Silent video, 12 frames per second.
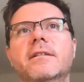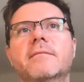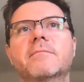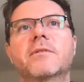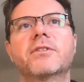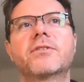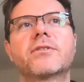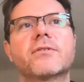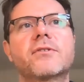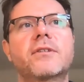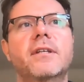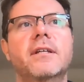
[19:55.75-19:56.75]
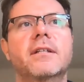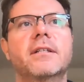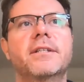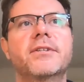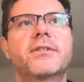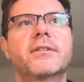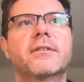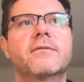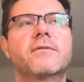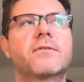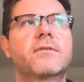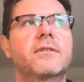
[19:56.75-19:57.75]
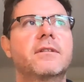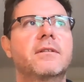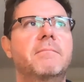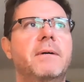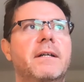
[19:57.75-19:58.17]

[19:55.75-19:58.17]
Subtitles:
and provincial scale initiatives in